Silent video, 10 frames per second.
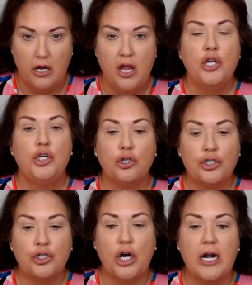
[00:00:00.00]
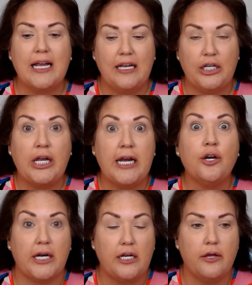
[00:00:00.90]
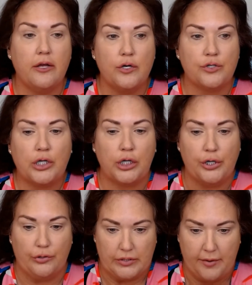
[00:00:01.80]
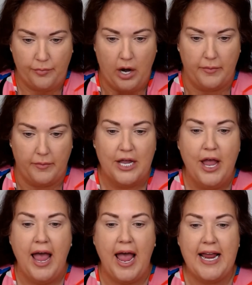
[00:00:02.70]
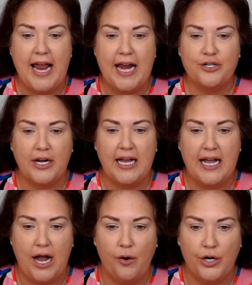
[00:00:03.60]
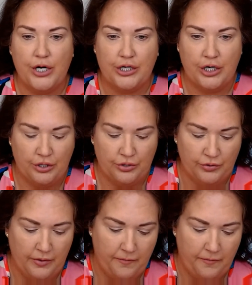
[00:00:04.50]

You'll start hearing those clues, I promise. Hey, Andrea, how are you?